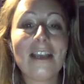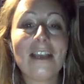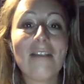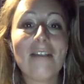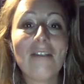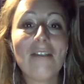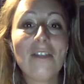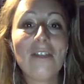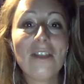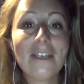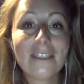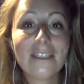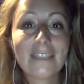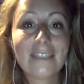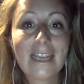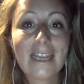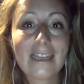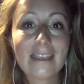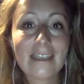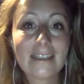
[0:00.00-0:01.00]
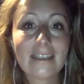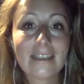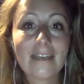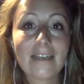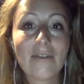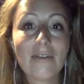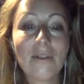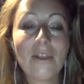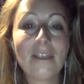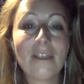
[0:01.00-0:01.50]
Everything that is, and
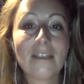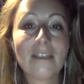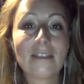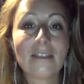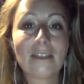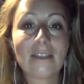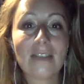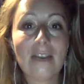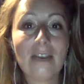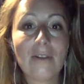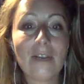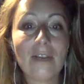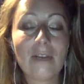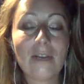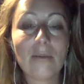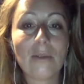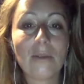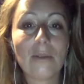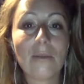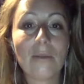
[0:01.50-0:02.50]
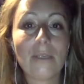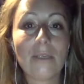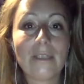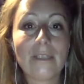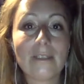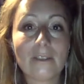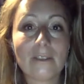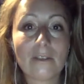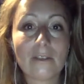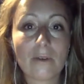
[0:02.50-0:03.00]
everything doesn't allow that, will you
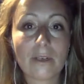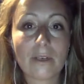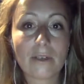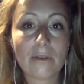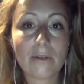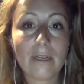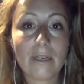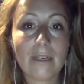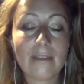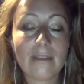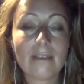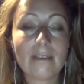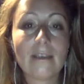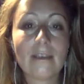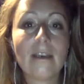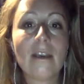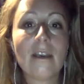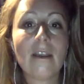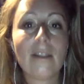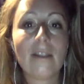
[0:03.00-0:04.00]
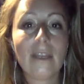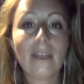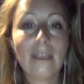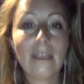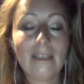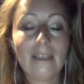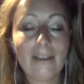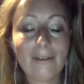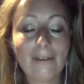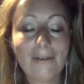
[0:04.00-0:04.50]
please destroy and create it?
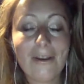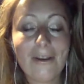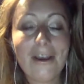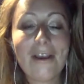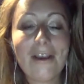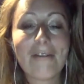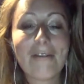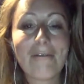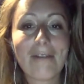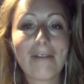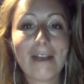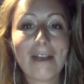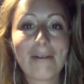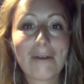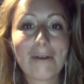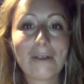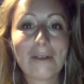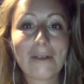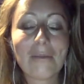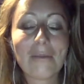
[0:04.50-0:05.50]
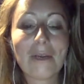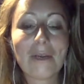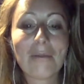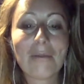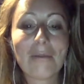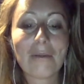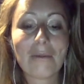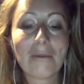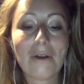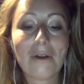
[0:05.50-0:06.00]
Thank you. Right, wrong, good,
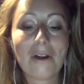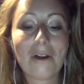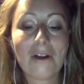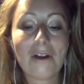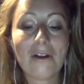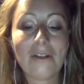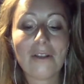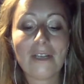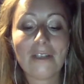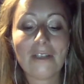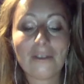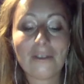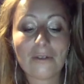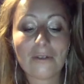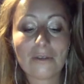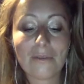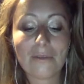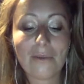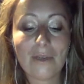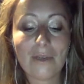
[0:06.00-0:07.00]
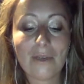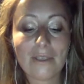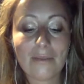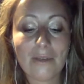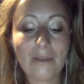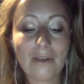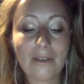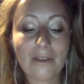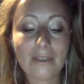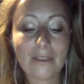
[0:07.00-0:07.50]
bad, pot, pock, all nine shorts, boys and
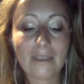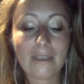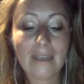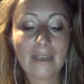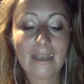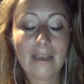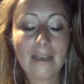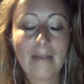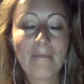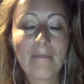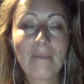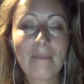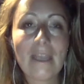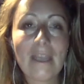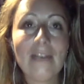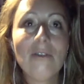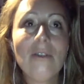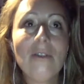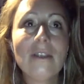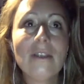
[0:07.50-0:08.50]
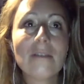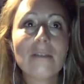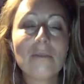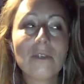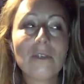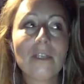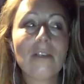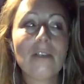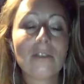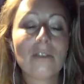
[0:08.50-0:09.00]
yawns. And I know this
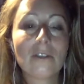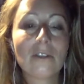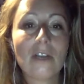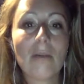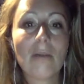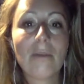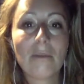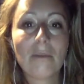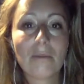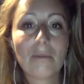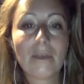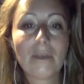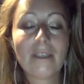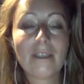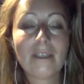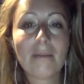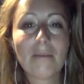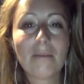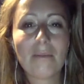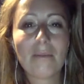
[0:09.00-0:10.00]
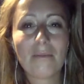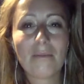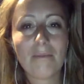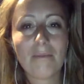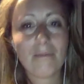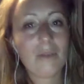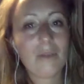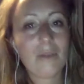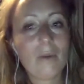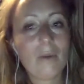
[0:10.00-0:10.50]
particular topic brings up
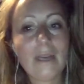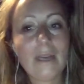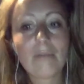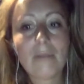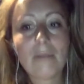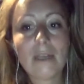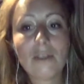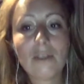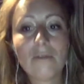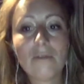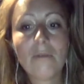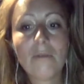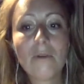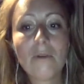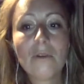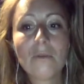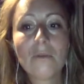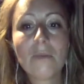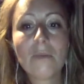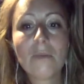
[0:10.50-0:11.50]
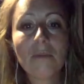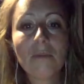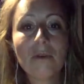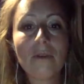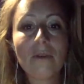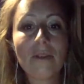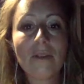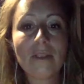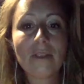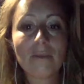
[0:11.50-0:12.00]
quite much for most people,
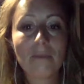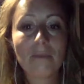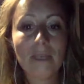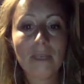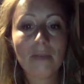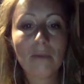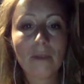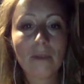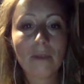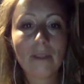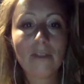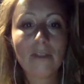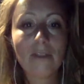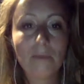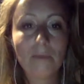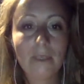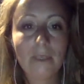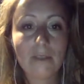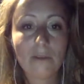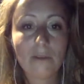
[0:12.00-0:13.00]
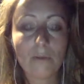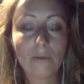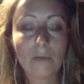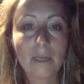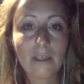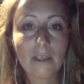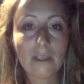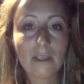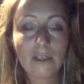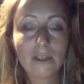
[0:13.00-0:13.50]
this being willing to be too
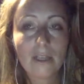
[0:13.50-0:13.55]
much.